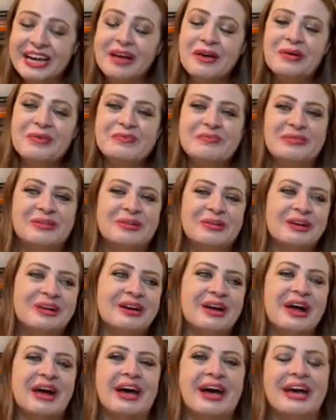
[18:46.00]
Poor
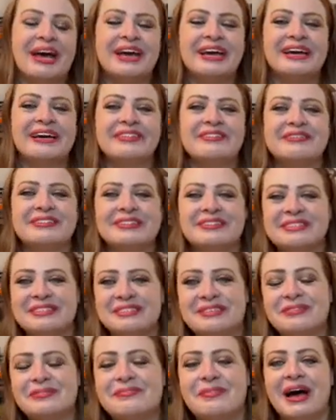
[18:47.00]
guy. I felt
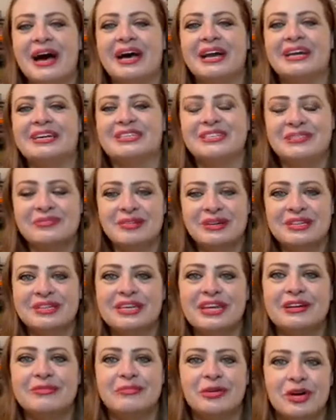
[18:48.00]
so bad. I just wanted to get
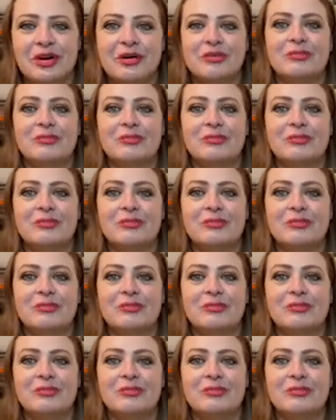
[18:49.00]
him home.